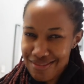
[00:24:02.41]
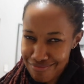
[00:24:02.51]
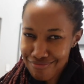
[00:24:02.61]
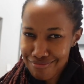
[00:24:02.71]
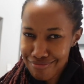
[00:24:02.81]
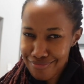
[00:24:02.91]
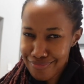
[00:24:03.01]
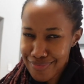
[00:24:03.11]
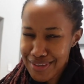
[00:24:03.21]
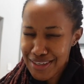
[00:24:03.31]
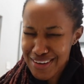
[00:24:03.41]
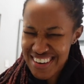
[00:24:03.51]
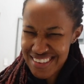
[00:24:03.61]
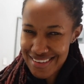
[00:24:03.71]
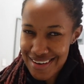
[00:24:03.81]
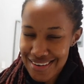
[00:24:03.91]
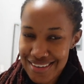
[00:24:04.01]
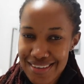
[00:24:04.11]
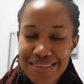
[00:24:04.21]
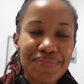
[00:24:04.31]
Hmm? You understand?
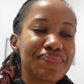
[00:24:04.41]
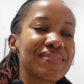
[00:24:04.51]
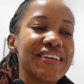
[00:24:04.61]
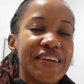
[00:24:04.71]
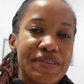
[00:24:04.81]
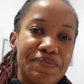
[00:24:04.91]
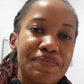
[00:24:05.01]
Yeah.